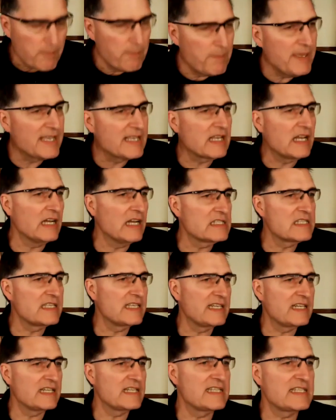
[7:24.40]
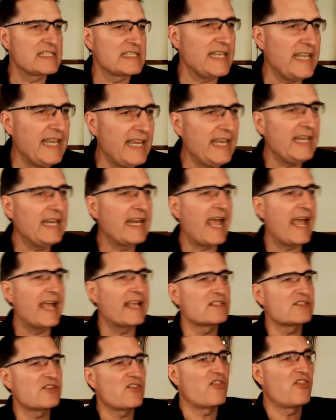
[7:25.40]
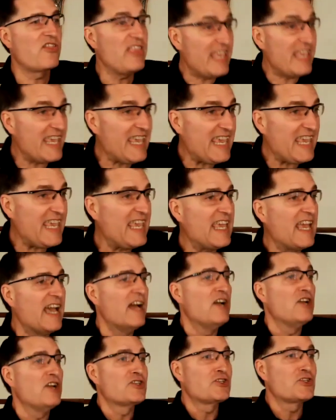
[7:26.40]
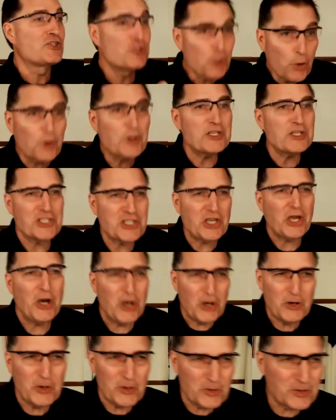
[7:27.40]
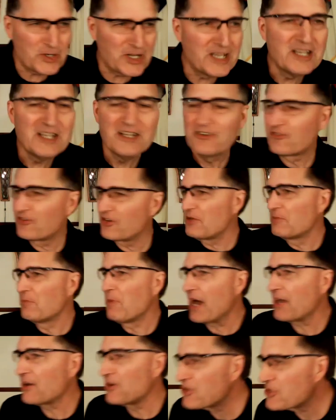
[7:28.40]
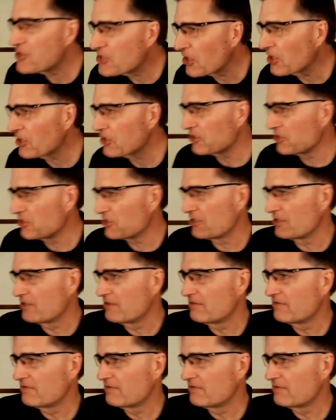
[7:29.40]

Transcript: because it is seen as the source code for the modern church.